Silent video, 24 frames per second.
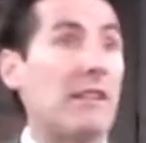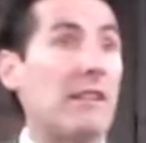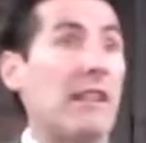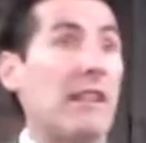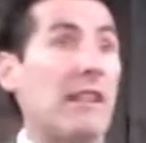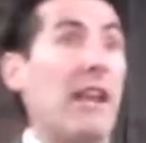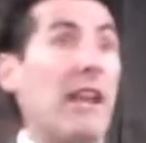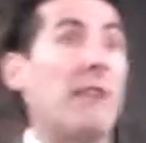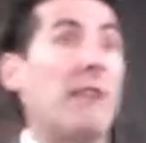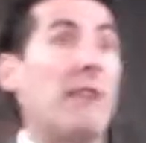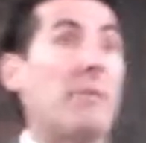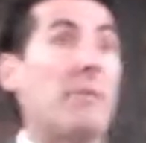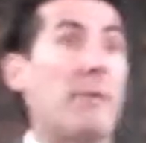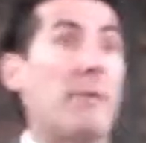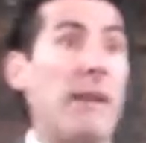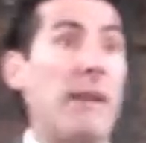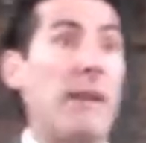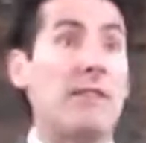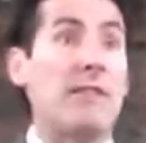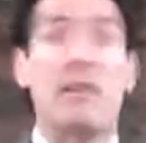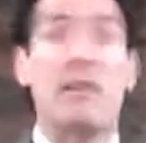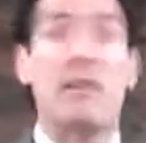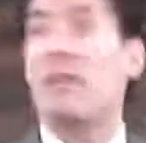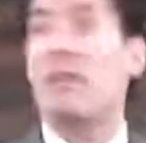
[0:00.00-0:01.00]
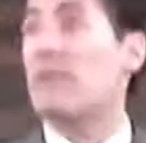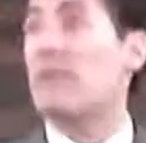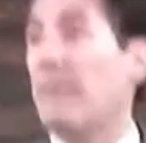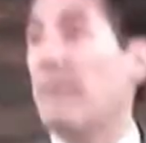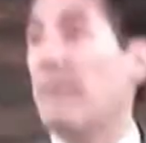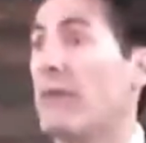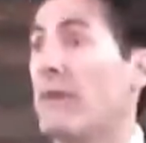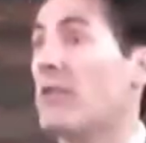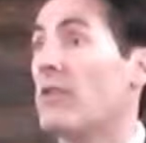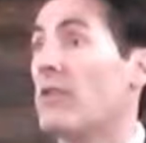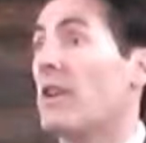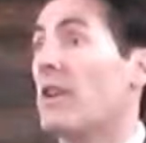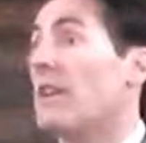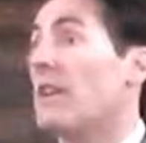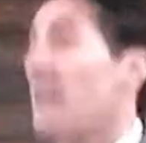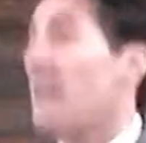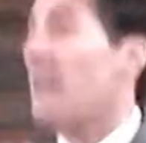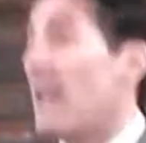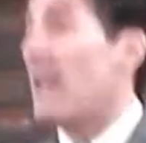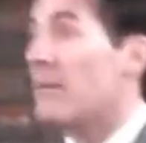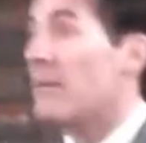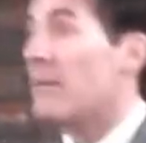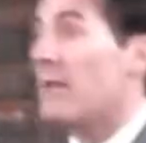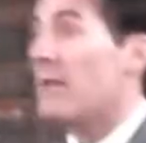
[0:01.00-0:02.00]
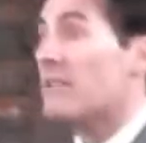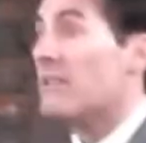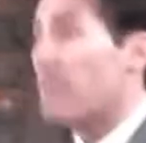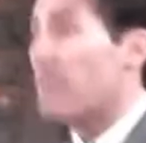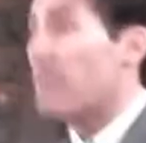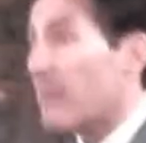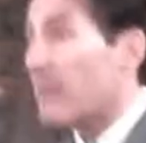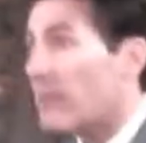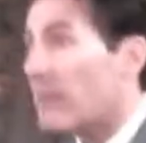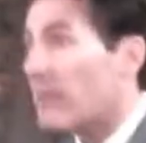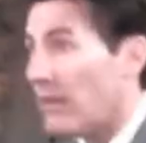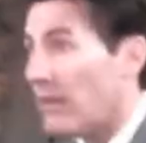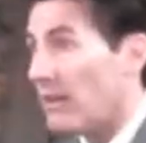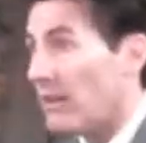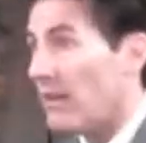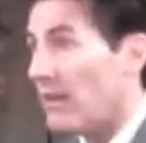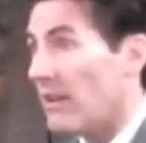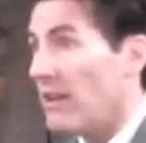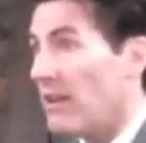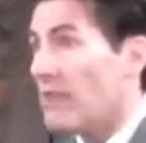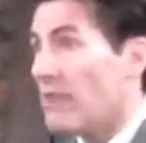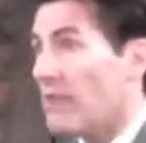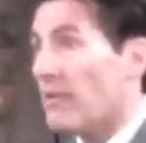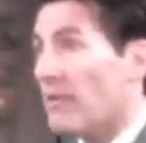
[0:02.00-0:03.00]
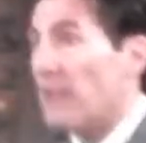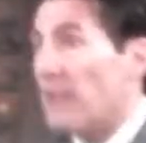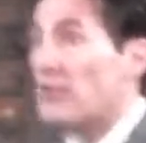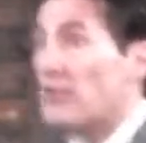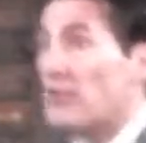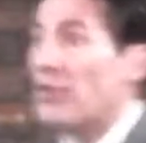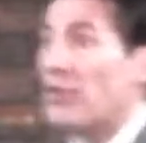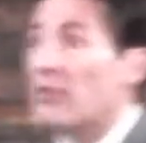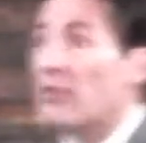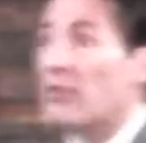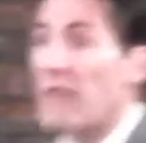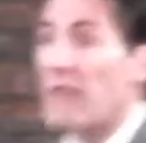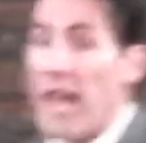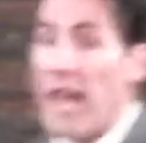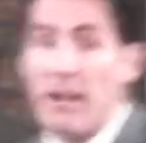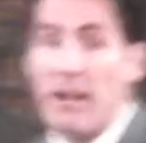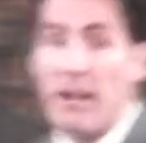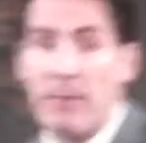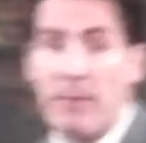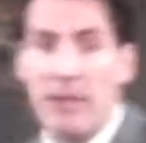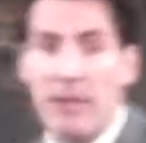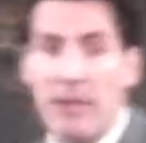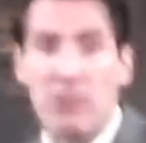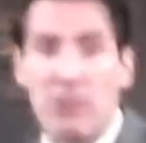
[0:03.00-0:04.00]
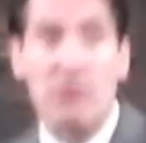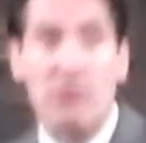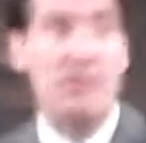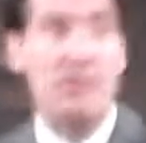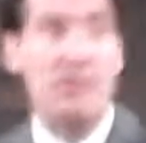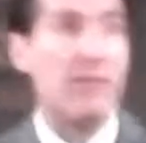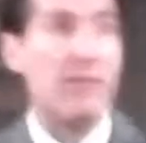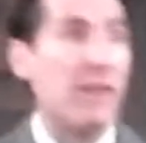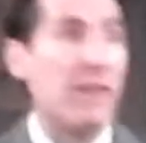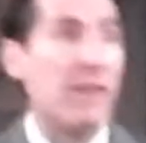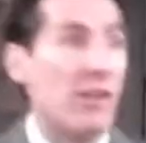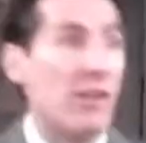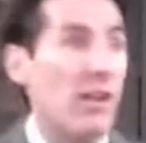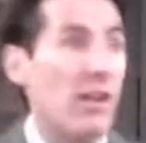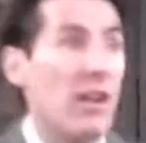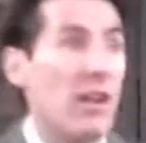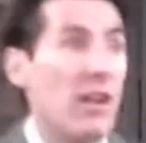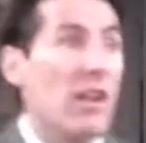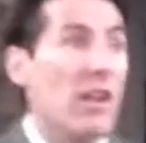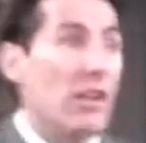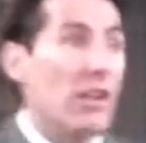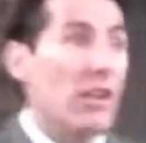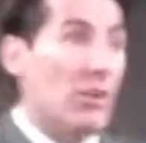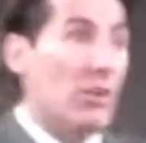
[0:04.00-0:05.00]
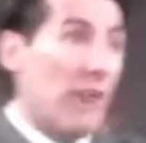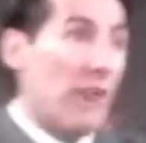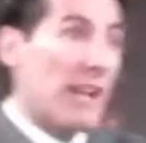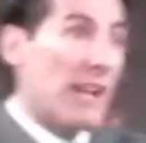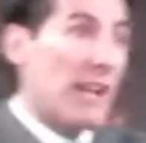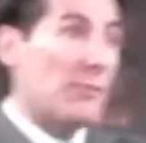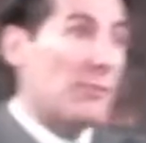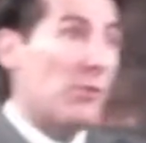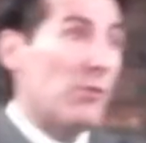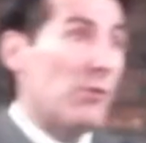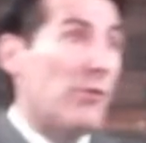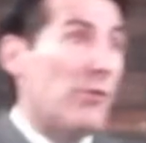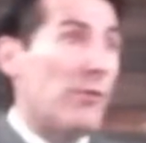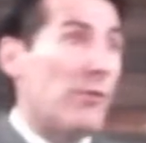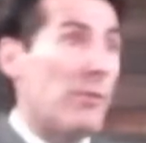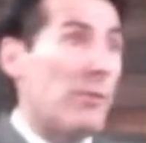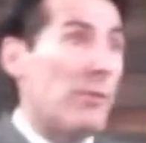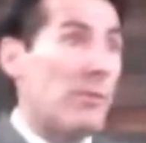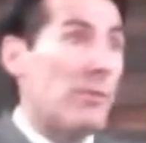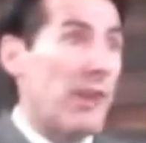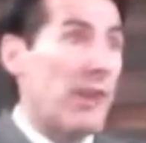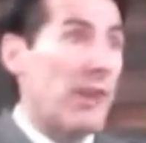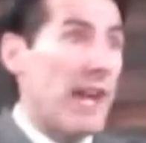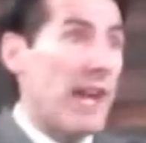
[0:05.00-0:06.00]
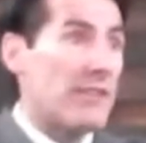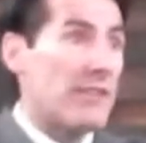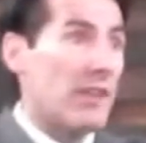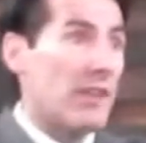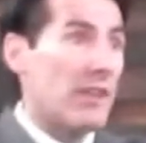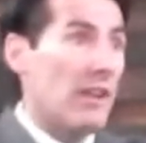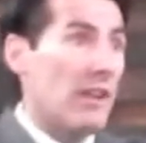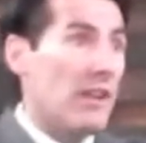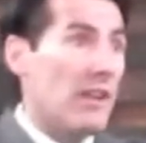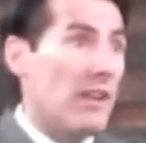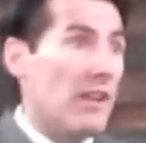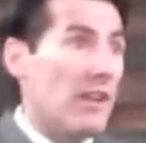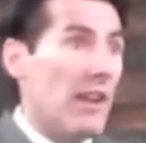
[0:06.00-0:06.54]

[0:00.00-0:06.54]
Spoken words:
client base and a sphere and a database, period. Right? So your database, your sphere. You guys moved from Nebraska